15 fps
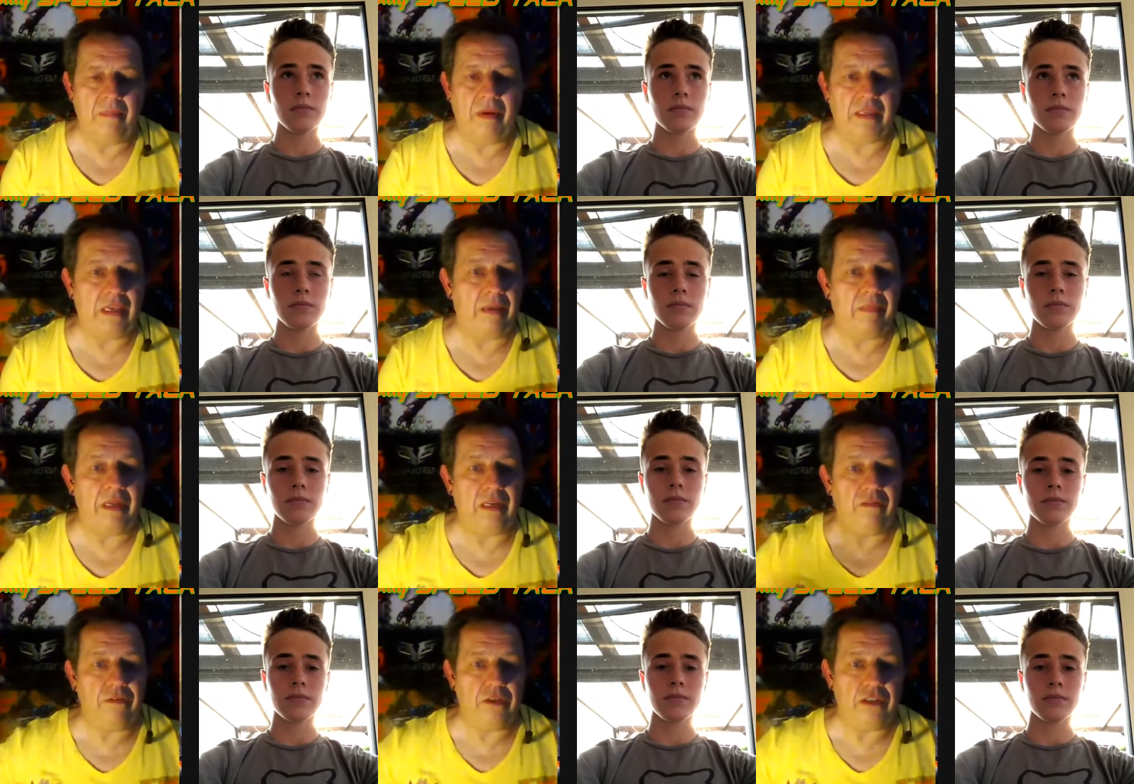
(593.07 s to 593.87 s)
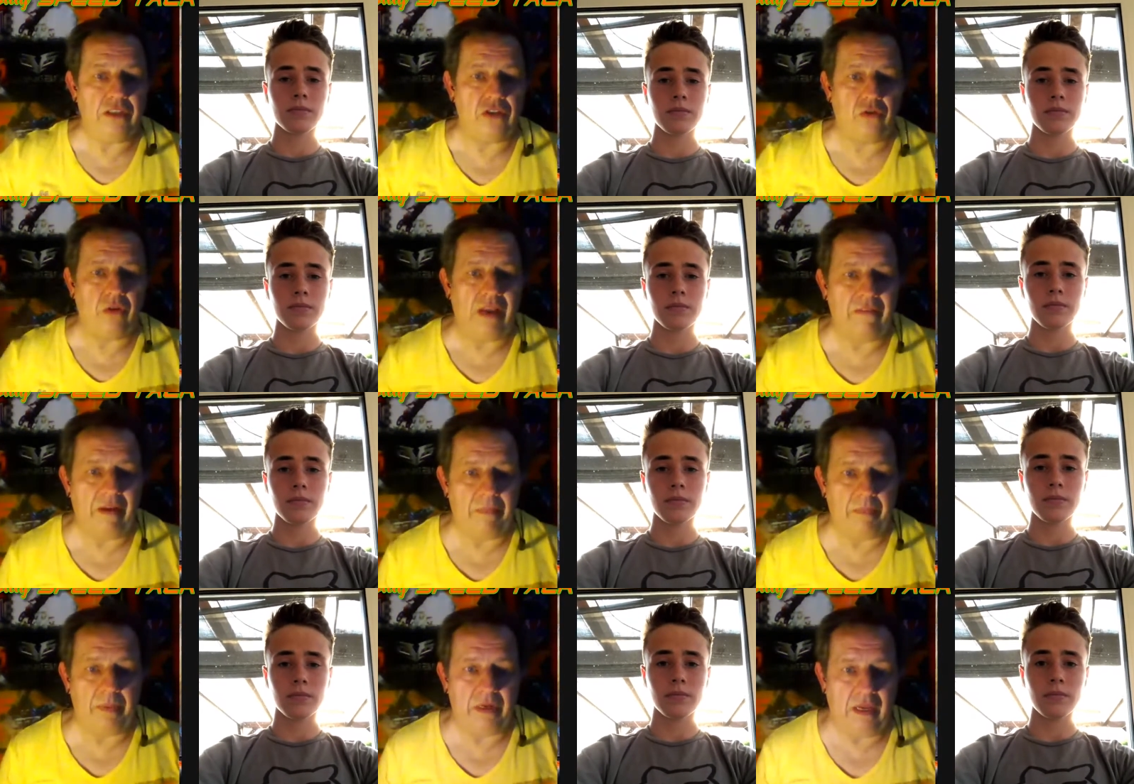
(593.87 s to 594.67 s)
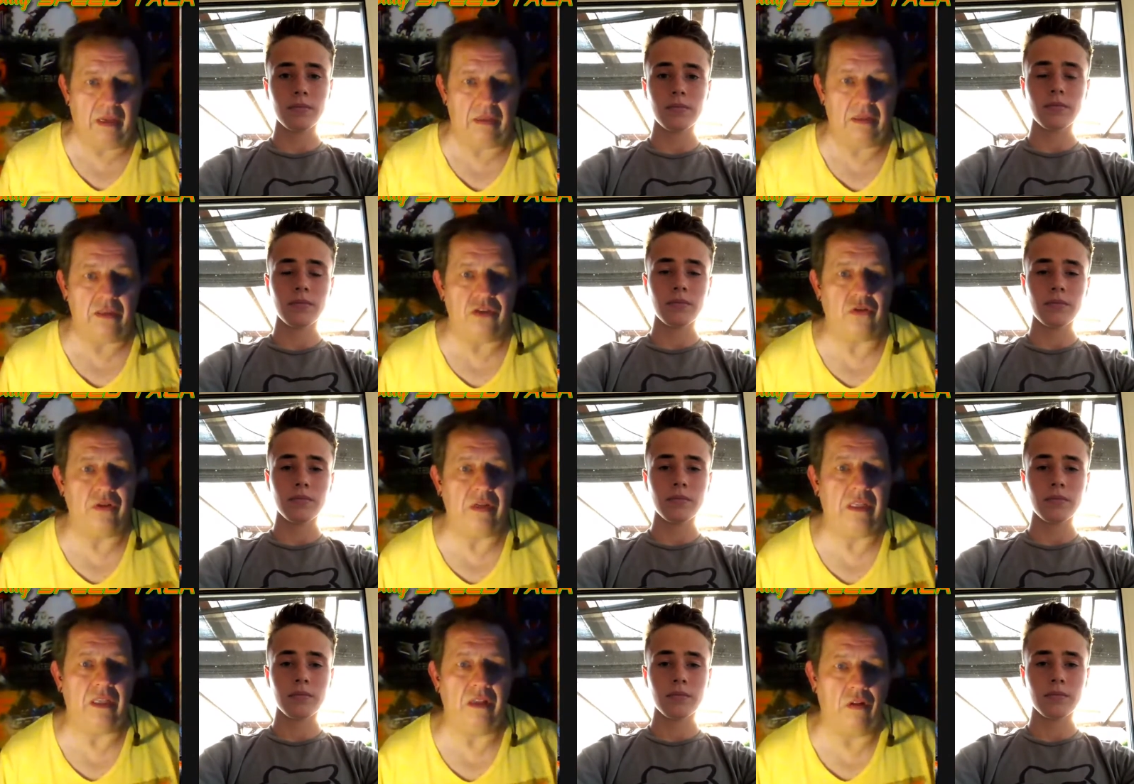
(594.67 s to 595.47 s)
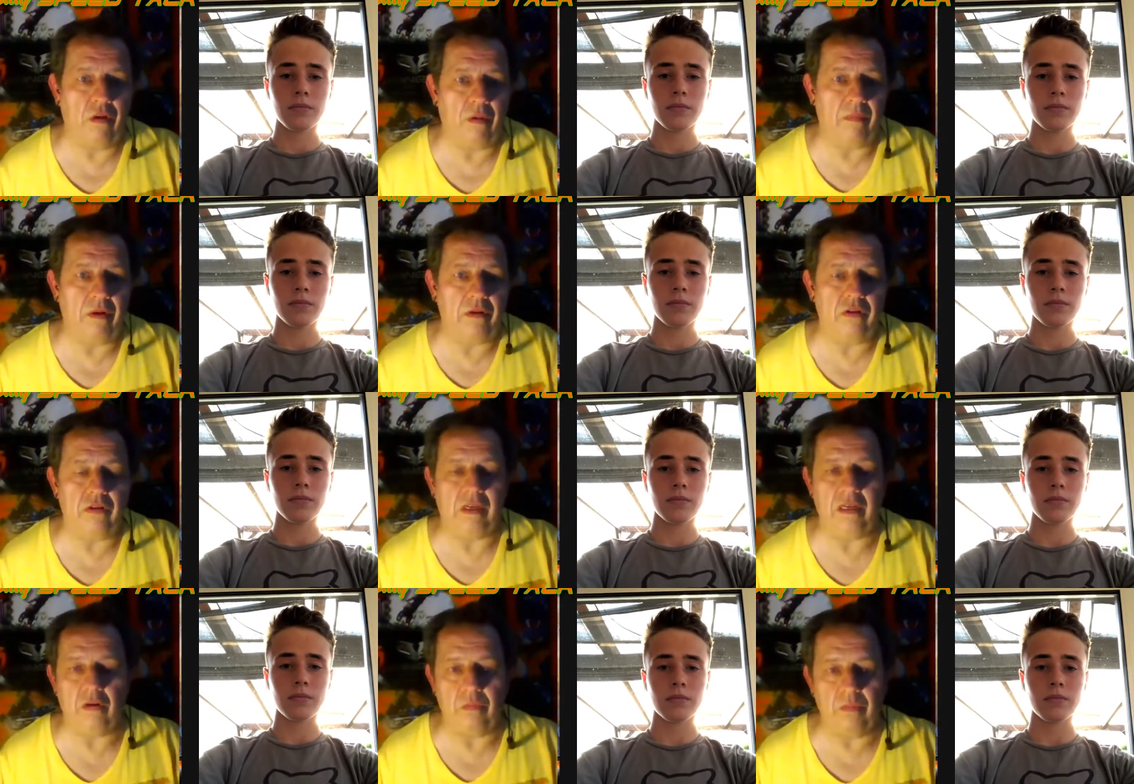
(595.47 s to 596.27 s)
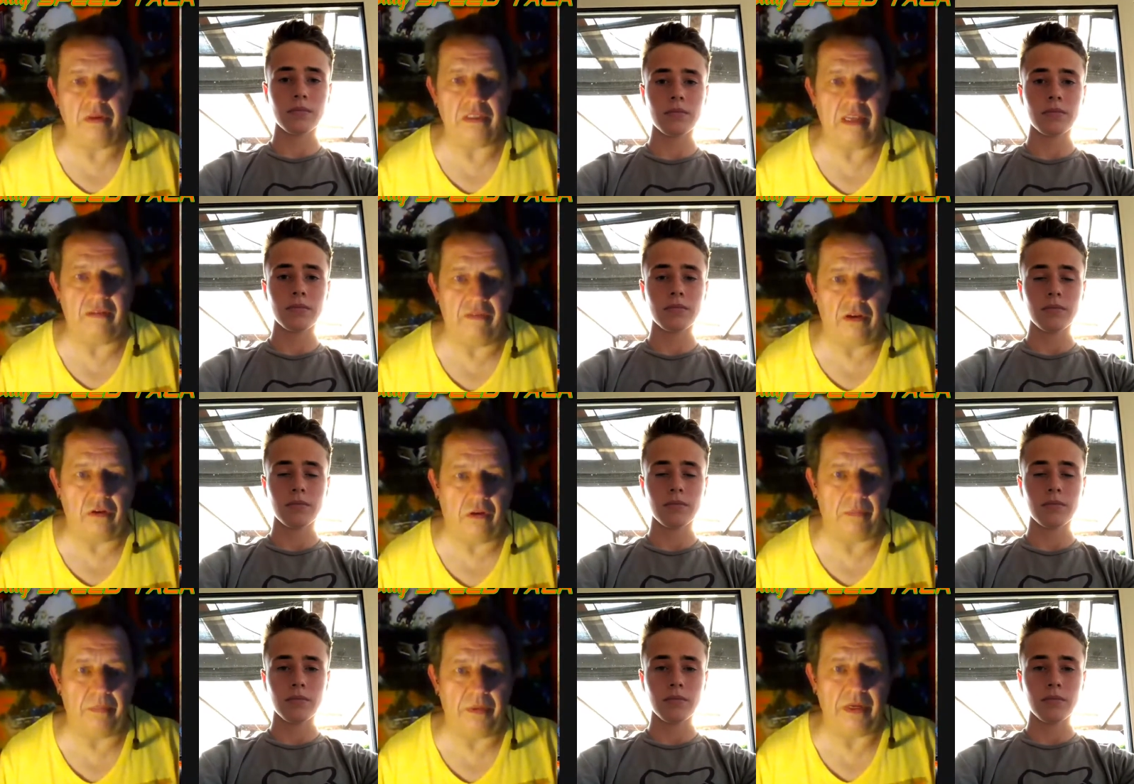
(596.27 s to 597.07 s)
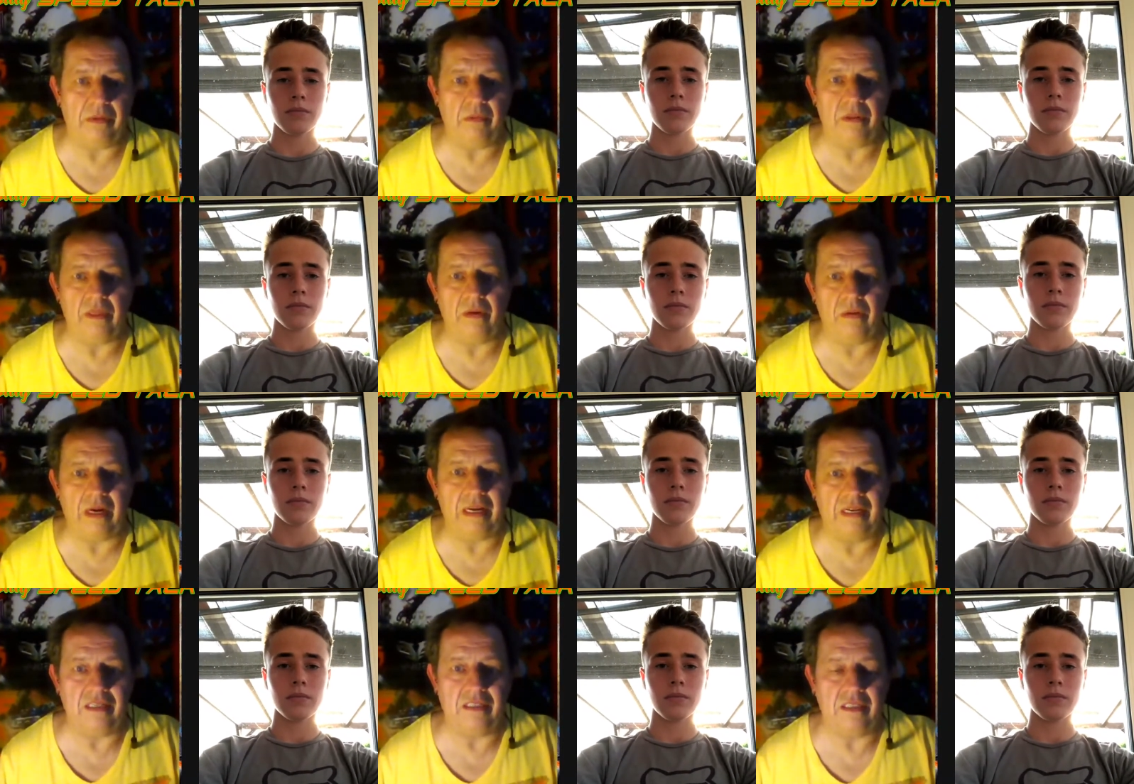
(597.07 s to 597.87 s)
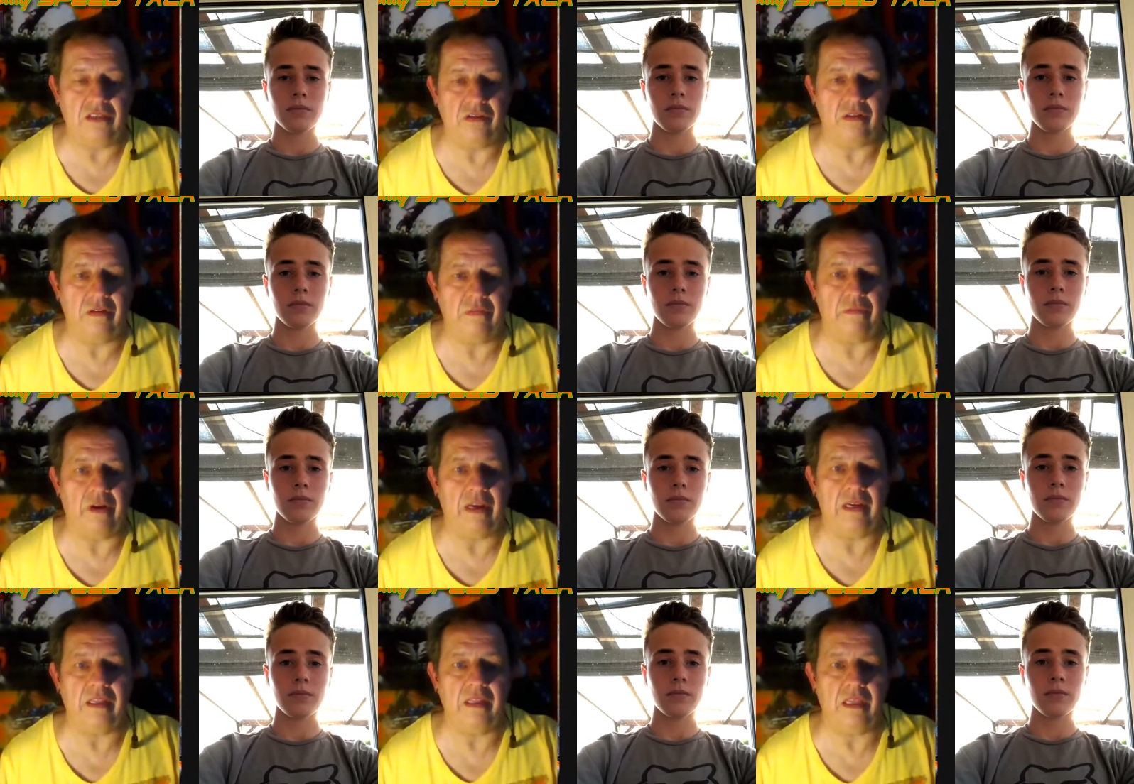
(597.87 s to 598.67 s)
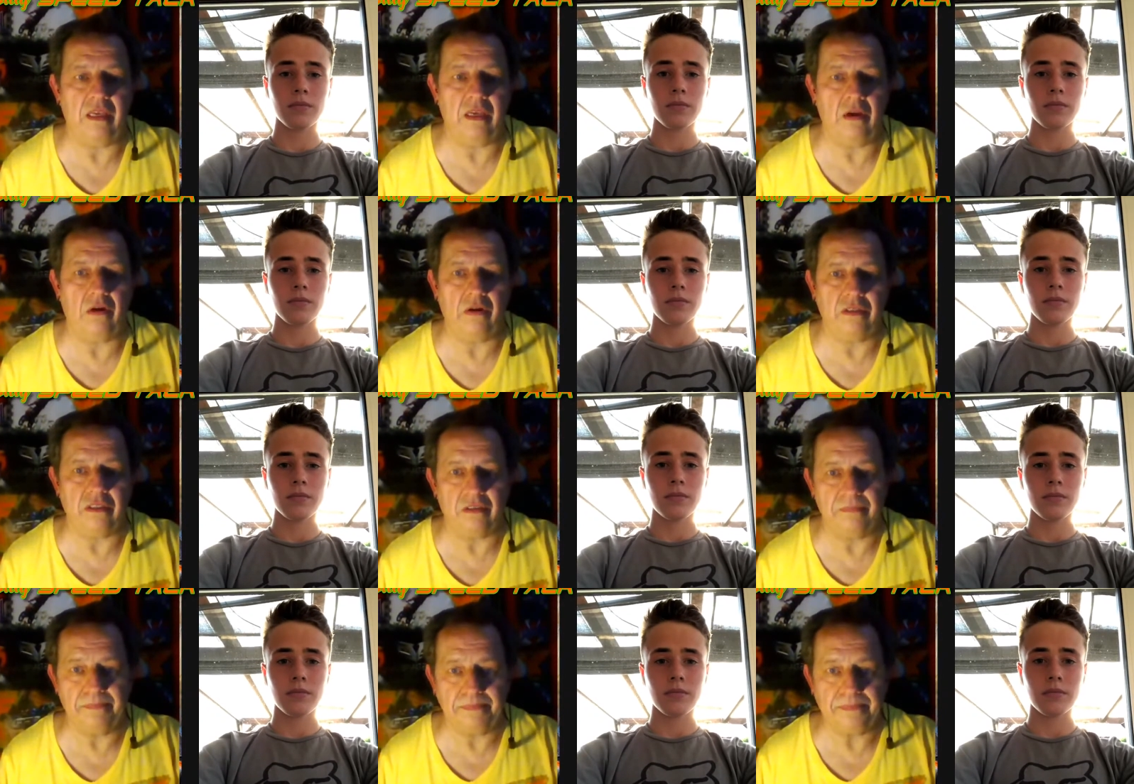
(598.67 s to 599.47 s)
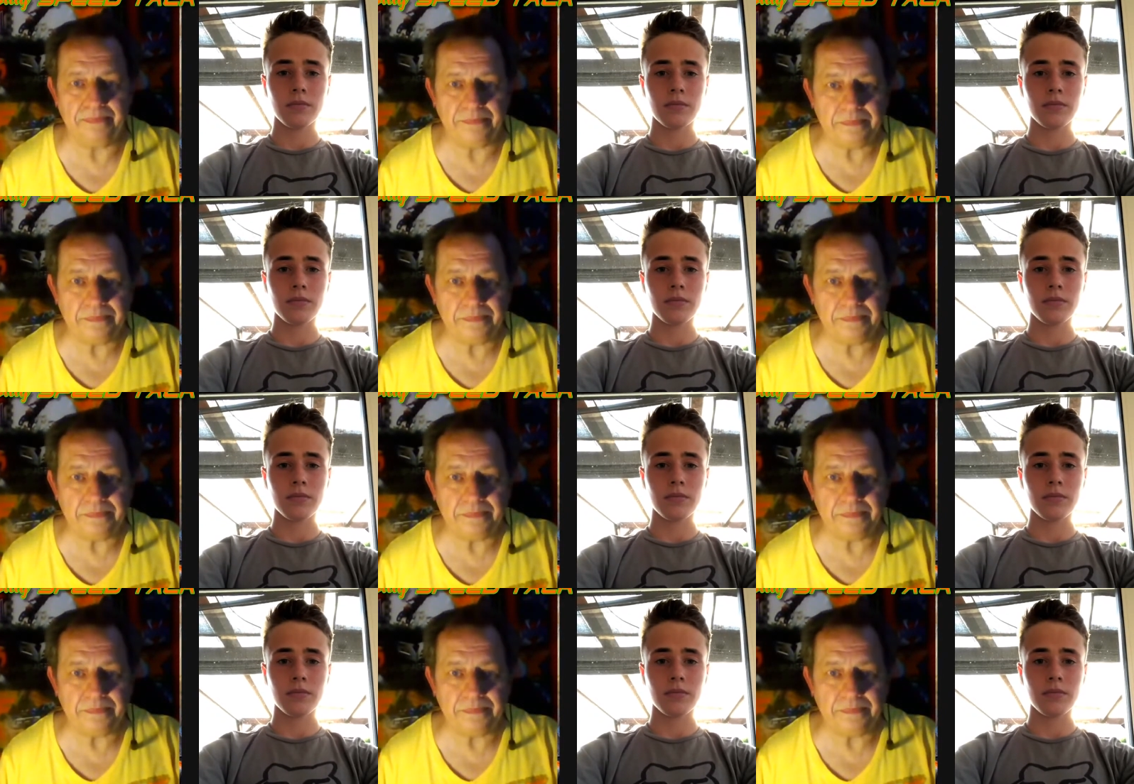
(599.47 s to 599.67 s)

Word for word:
Speaker 1: But I mean, if you just drive up and down the street in Lommel, you can almost have a Grand Prix with the riders that you can find in the yards.